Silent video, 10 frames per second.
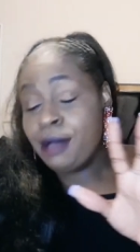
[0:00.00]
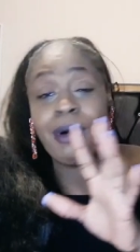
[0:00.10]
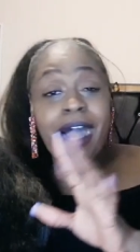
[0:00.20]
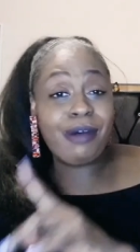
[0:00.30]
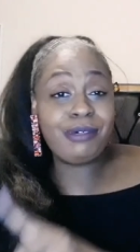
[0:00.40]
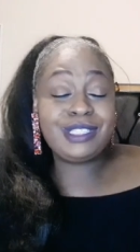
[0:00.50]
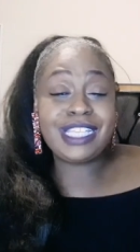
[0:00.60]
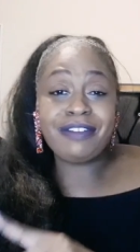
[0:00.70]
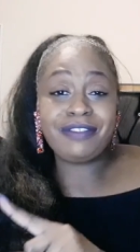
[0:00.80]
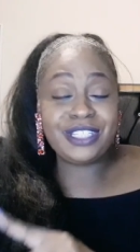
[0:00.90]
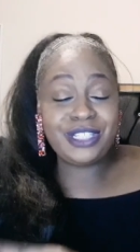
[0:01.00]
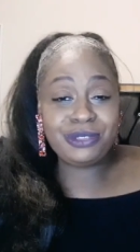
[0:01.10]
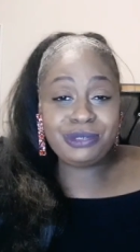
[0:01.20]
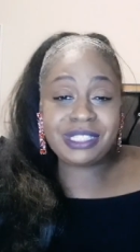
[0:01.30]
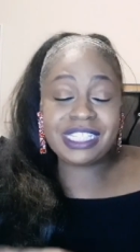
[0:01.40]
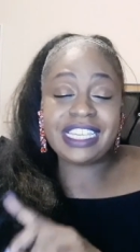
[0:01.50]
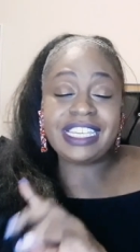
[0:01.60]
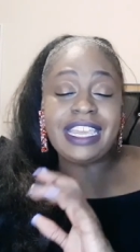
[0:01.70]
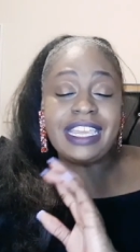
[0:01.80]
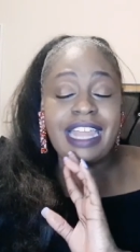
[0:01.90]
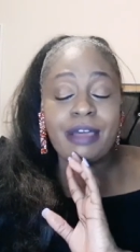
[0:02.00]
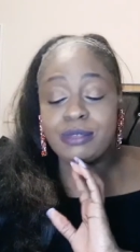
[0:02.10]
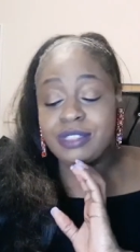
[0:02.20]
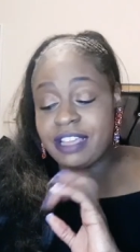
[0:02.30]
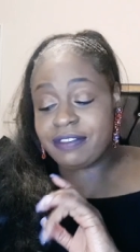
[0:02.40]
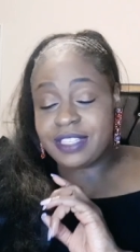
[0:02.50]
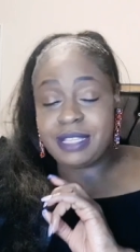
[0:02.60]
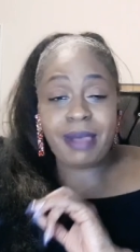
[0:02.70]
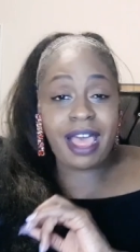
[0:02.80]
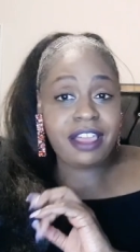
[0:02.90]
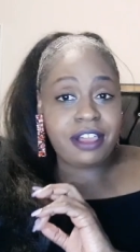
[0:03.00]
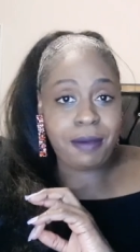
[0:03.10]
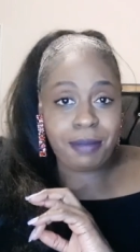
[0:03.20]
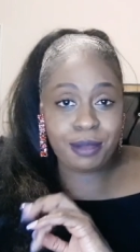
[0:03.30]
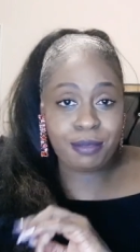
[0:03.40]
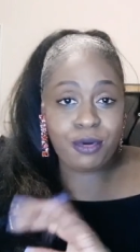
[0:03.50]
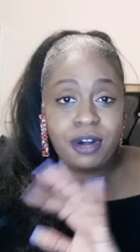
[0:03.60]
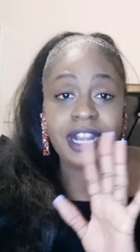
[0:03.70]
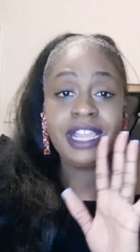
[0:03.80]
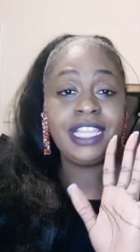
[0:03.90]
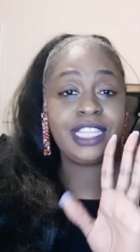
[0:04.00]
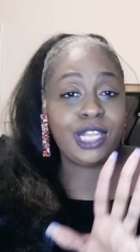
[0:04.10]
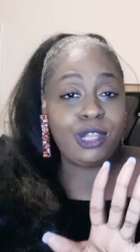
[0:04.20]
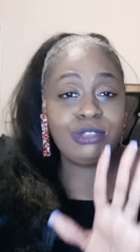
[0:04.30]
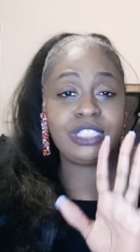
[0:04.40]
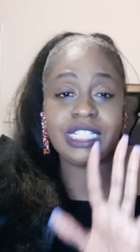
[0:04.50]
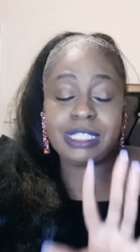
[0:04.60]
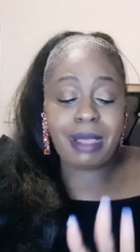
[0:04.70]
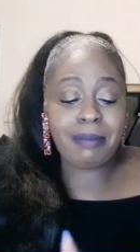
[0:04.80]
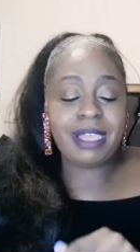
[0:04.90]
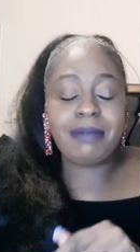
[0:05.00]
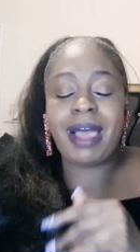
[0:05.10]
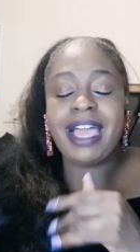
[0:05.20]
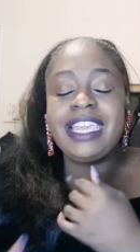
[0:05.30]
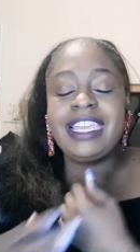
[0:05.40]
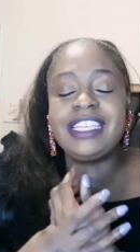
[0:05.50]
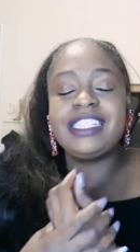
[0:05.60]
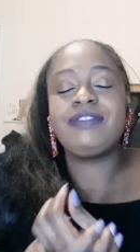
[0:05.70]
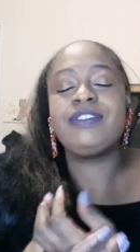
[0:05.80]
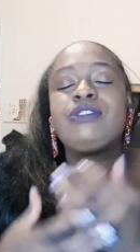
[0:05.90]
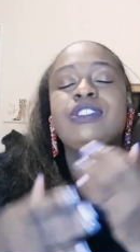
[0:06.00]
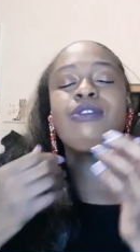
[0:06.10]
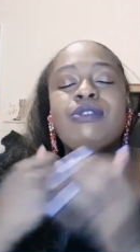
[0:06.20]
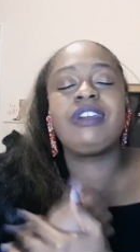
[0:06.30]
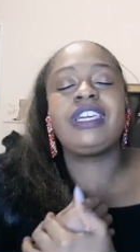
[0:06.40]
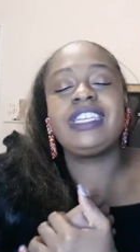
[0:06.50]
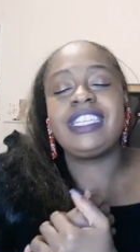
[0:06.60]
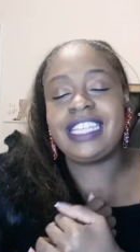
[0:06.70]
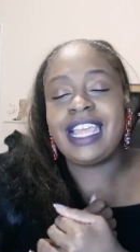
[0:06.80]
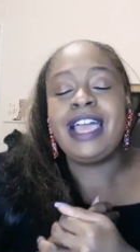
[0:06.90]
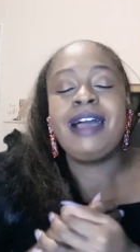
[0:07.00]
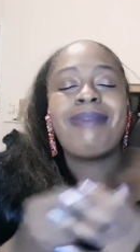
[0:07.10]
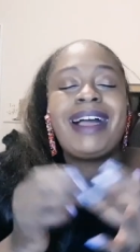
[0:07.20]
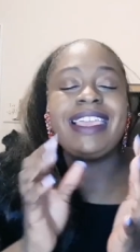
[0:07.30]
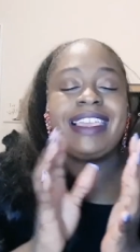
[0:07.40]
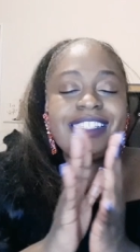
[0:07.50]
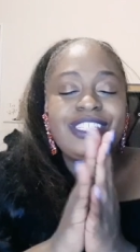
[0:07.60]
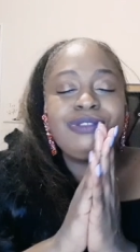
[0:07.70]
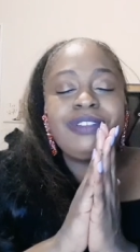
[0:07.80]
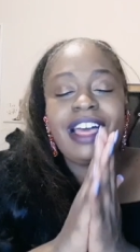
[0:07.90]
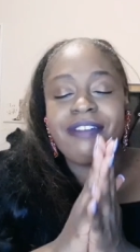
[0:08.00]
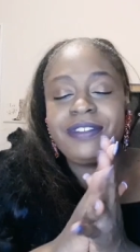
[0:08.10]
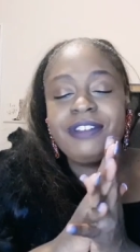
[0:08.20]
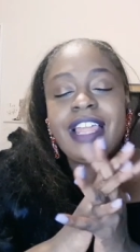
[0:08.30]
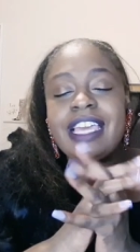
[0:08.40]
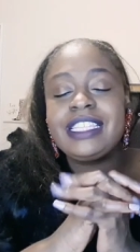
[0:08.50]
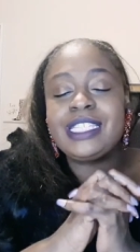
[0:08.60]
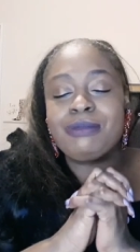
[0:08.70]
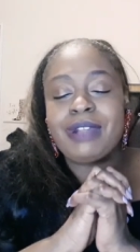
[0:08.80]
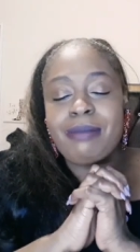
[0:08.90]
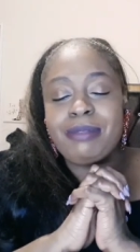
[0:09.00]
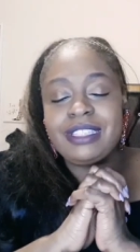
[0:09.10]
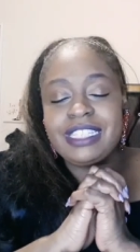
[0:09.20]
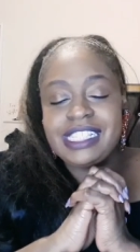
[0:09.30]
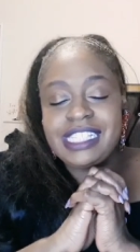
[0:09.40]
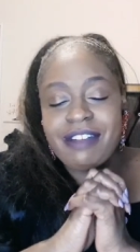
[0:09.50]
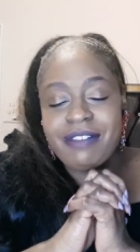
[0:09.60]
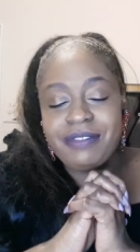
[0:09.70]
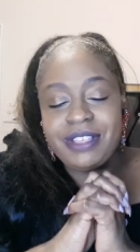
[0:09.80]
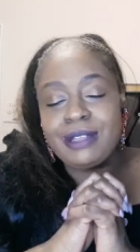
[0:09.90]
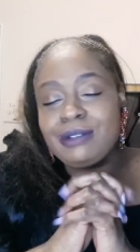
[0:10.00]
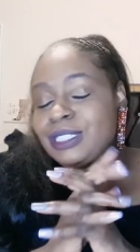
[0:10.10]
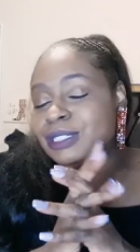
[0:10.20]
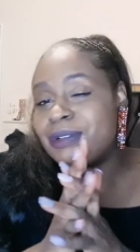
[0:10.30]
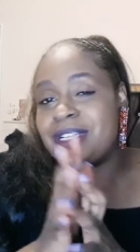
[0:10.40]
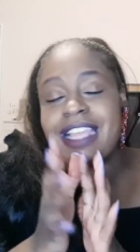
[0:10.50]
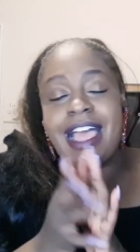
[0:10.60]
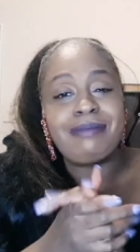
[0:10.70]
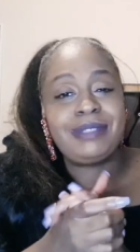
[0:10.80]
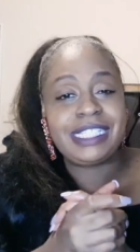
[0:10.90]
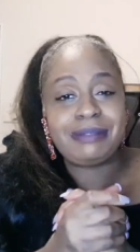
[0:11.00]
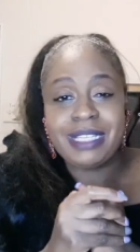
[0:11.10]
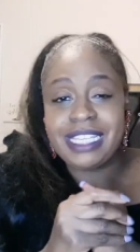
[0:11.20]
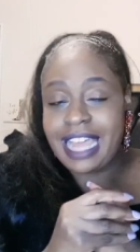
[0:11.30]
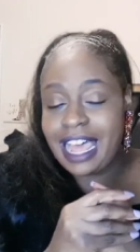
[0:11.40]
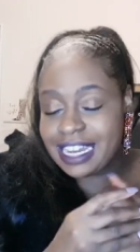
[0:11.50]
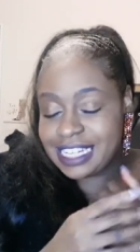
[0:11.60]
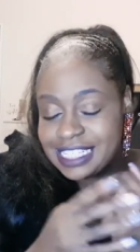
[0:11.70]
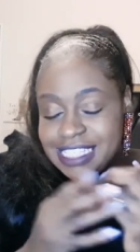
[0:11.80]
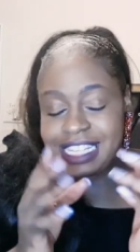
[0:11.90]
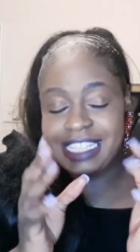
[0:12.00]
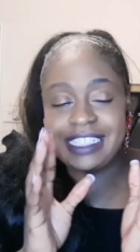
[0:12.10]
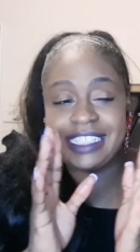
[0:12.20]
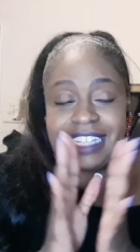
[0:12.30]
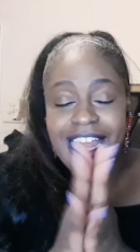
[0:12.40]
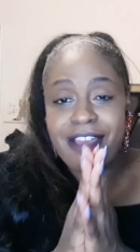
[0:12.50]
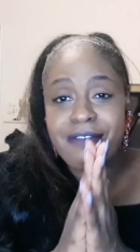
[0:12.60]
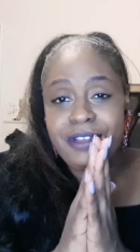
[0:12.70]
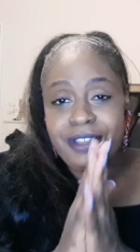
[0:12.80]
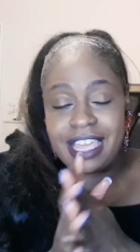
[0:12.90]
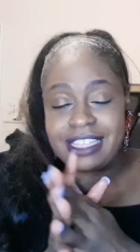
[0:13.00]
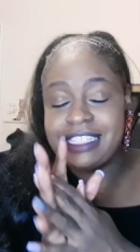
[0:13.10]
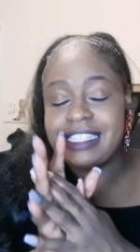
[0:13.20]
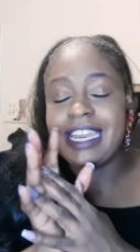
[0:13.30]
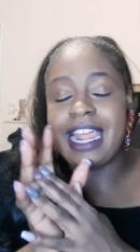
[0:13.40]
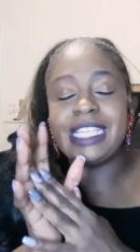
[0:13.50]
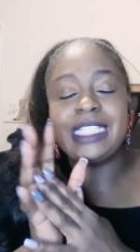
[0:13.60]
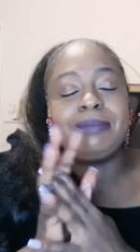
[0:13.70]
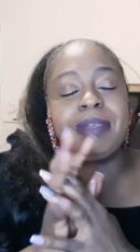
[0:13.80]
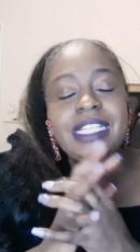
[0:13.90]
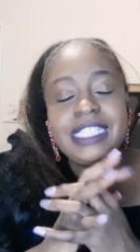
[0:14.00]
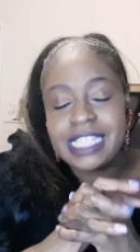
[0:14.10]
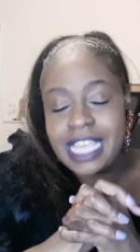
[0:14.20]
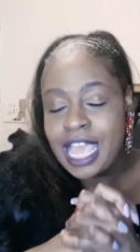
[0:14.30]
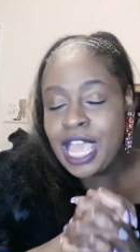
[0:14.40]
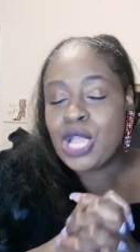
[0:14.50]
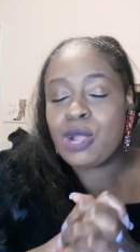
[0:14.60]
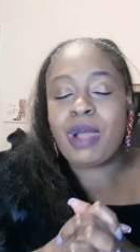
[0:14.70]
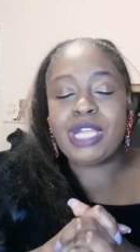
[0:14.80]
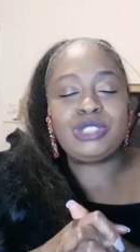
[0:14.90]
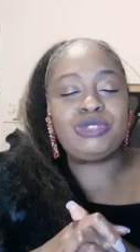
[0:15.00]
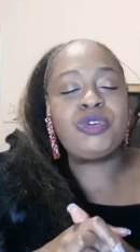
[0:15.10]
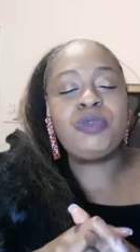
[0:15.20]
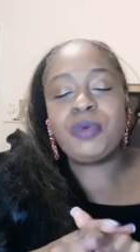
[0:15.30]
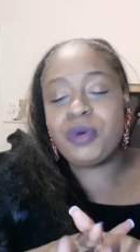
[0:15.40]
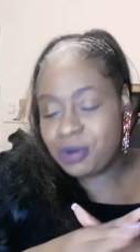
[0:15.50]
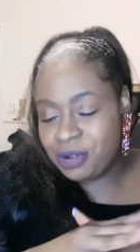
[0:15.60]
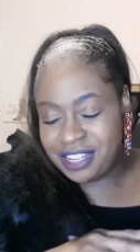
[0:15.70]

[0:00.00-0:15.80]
But I will definitely use it, and I will definitely buy a couple of more. The lotion is my main. My hands feel so good. My hands do not feel like this when I put the CeraVe lotion on. I'm just being honest. It does not feel like this. And I spent quadruple.